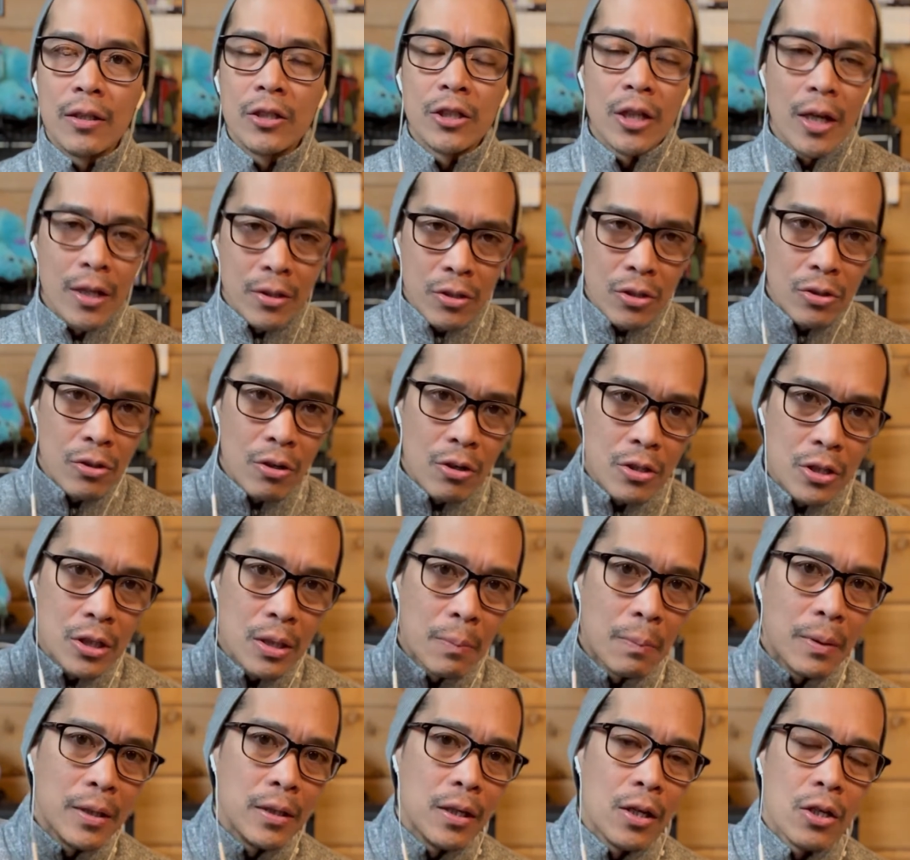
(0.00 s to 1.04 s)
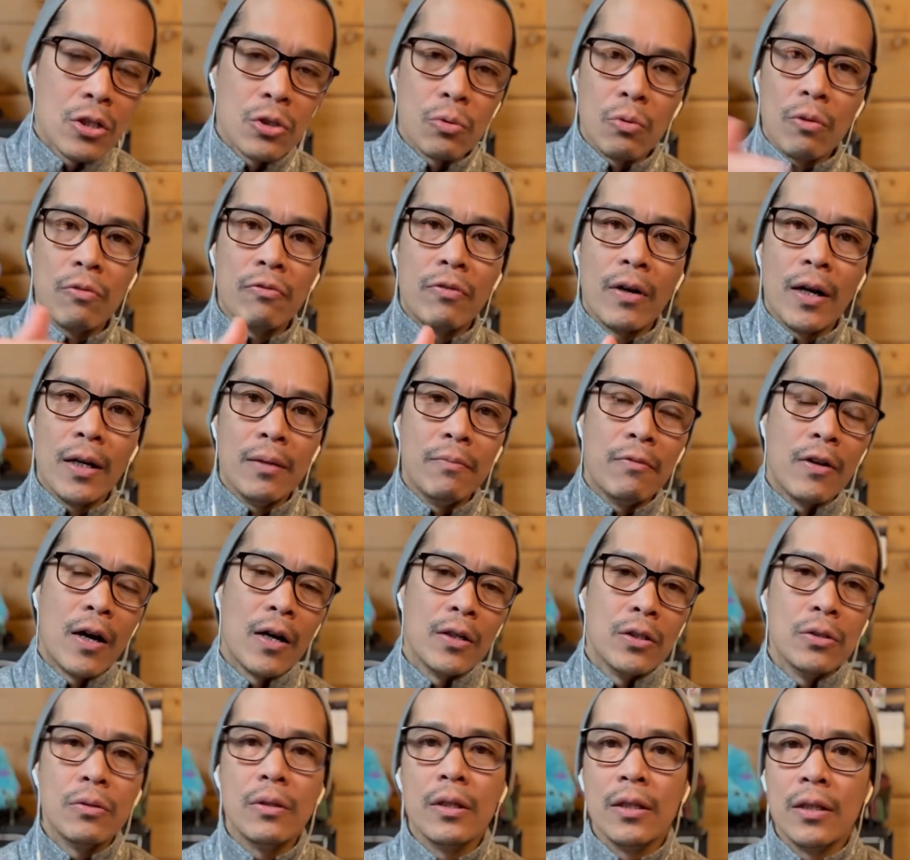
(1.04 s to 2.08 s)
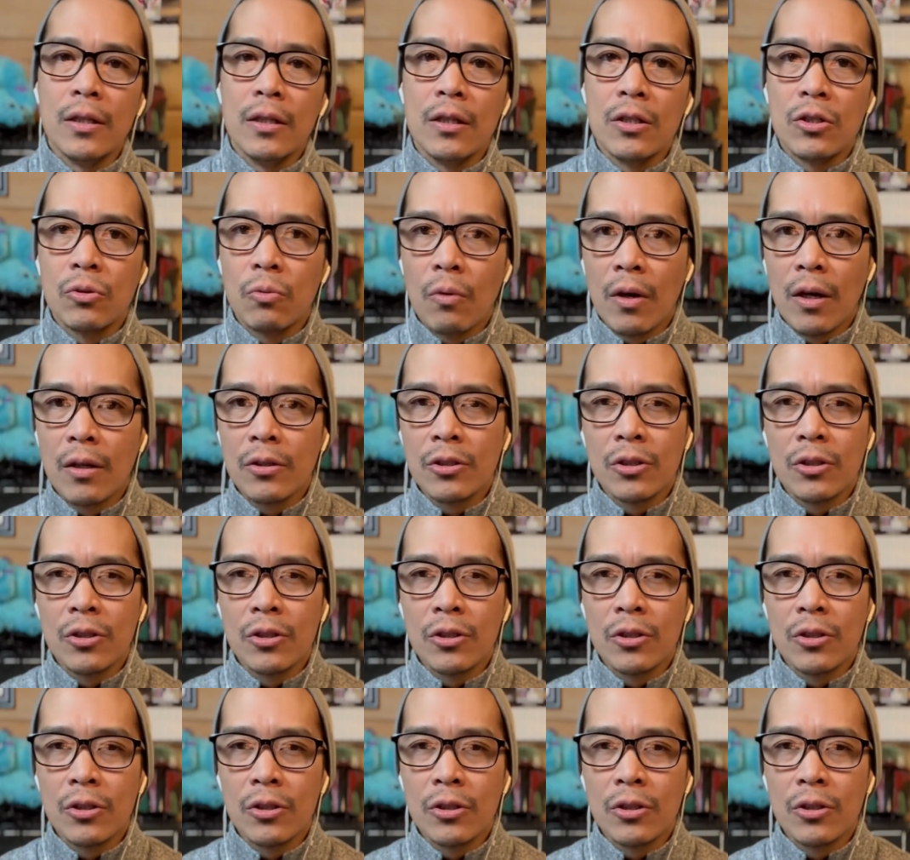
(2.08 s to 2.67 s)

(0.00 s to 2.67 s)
Chances are somebody else will find value in it as well.